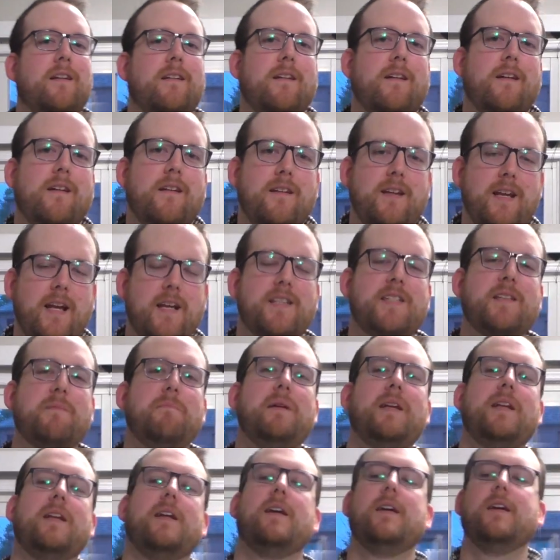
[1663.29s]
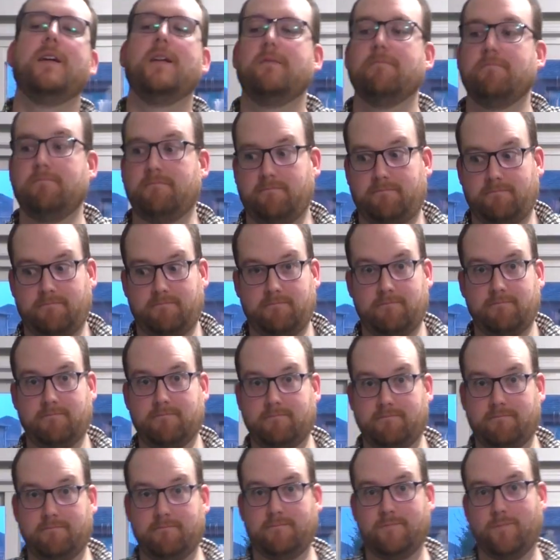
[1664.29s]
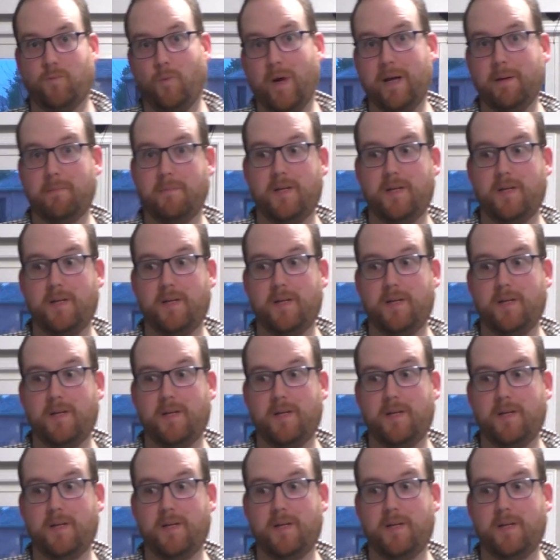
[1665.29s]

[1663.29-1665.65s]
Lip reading: shit. Yeah, some meat. White